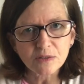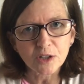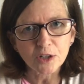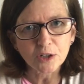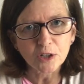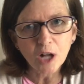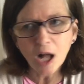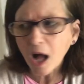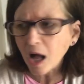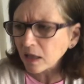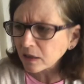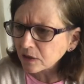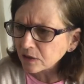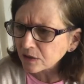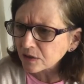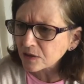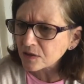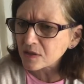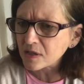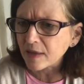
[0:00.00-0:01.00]

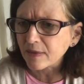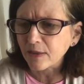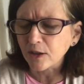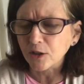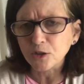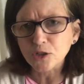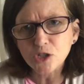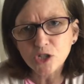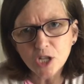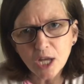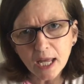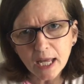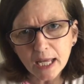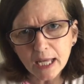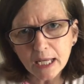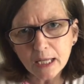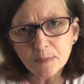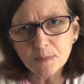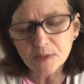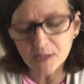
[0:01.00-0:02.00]
colors and their
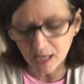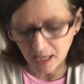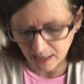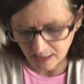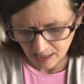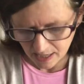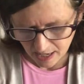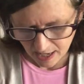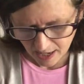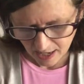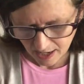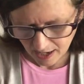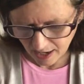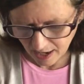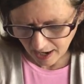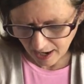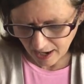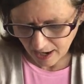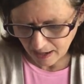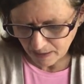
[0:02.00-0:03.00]
shapes, and
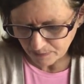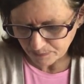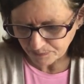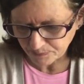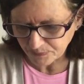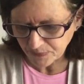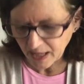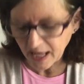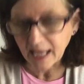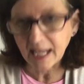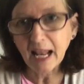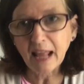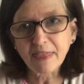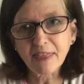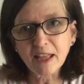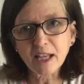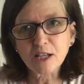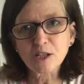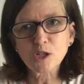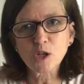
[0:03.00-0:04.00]
I
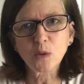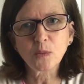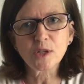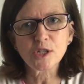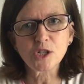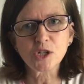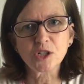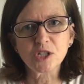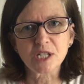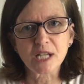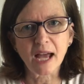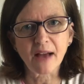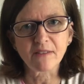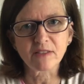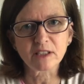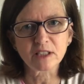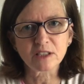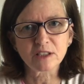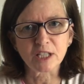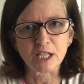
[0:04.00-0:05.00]
think it's always good to have a
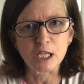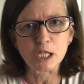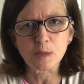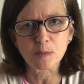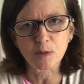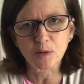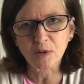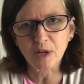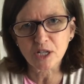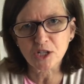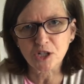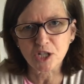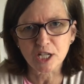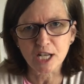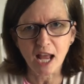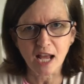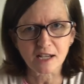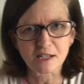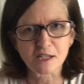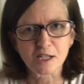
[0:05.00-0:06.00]
little inspiration
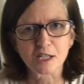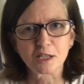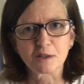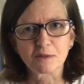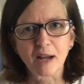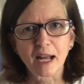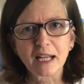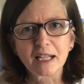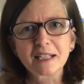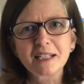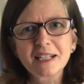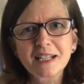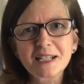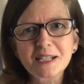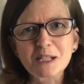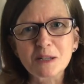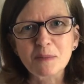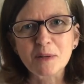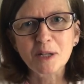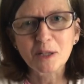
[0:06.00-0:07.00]
next to you, right?
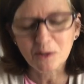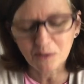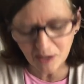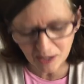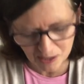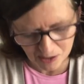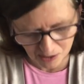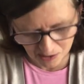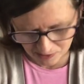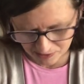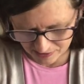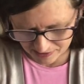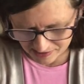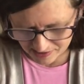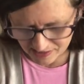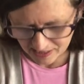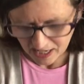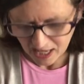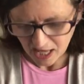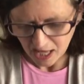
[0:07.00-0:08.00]
To be a great
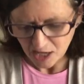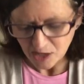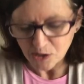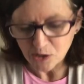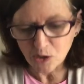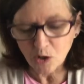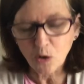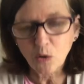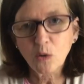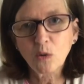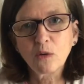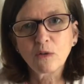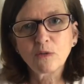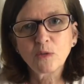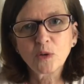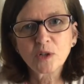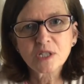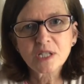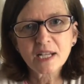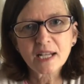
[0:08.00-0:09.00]
artist. So
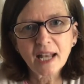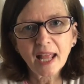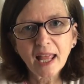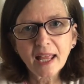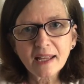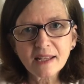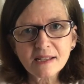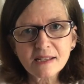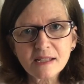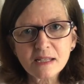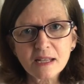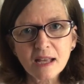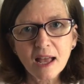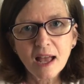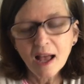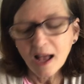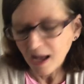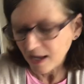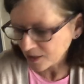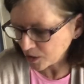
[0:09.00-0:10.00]
for today's
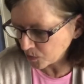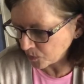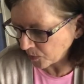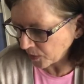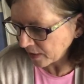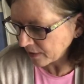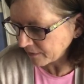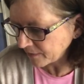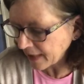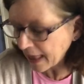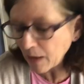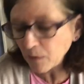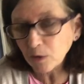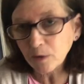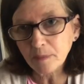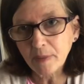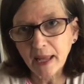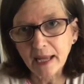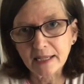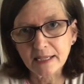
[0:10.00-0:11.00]
spring flower
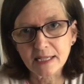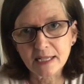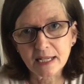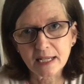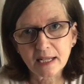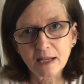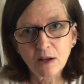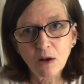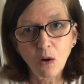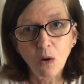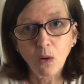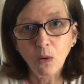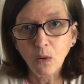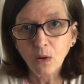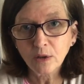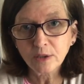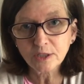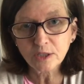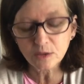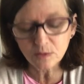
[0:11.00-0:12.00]
painting,
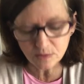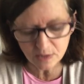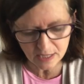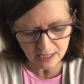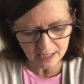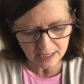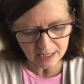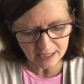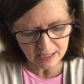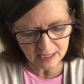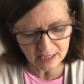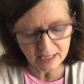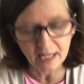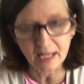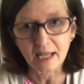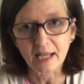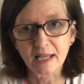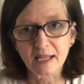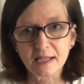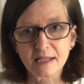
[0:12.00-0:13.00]
all you need
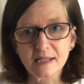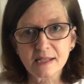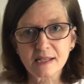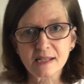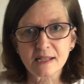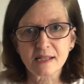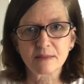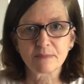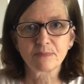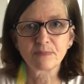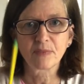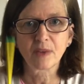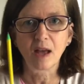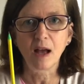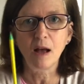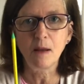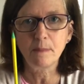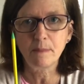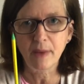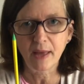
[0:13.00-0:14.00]
is
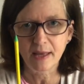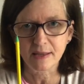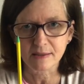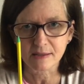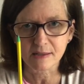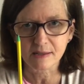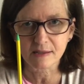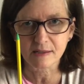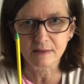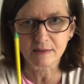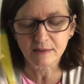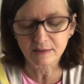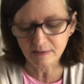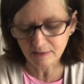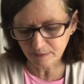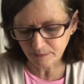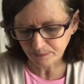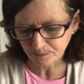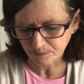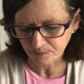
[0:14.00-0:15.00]
a pencil